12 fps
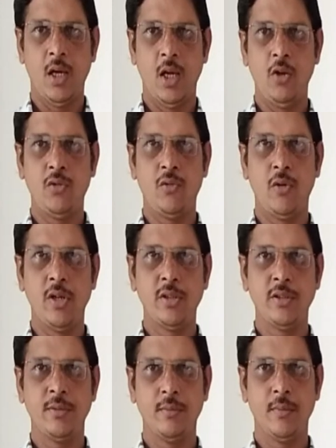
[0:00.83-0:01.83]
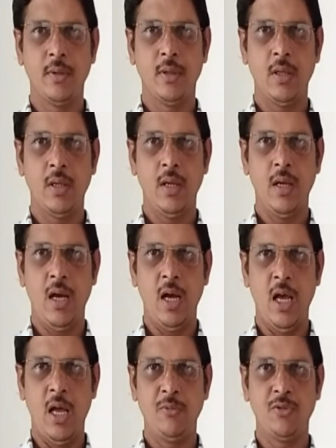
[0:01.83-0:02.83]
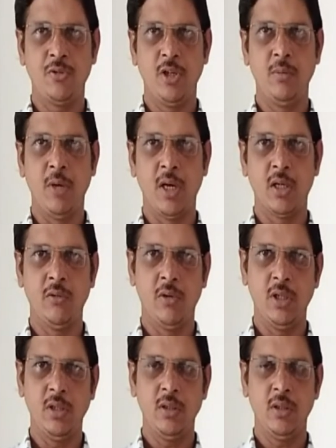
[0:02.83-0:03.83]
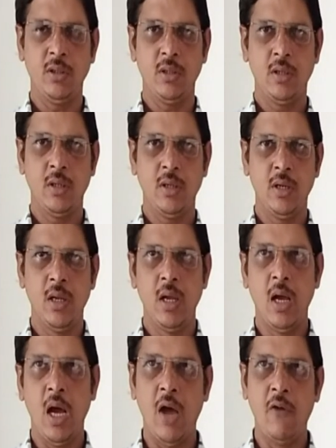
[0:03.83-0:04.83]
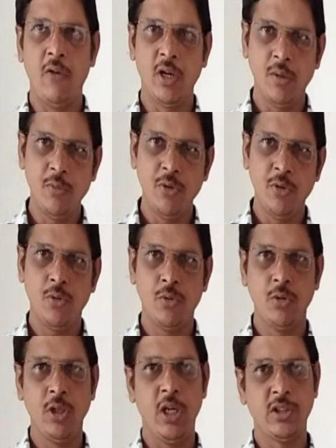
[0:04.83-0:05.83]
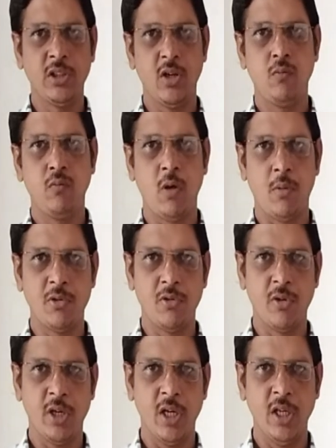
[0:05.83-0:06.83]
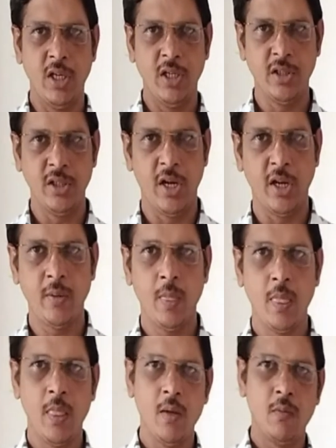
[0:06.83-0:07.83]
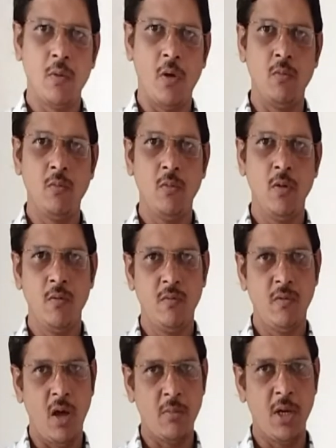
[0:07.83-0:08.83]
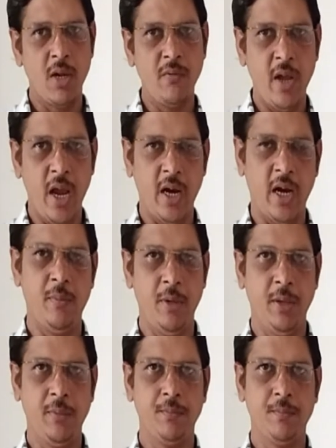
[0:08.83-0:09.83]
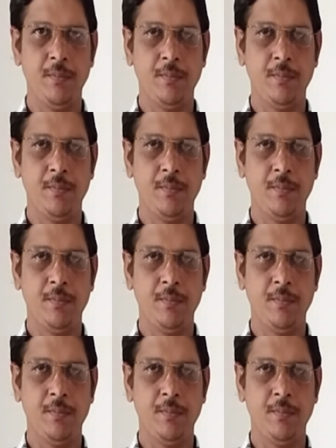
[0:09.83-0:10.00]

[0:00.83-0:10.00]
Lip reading: Hello students, I am Sunil Bakliwal. I welcome you to the lecture of Pharmaceutical Engineering from PharmaLife Academy.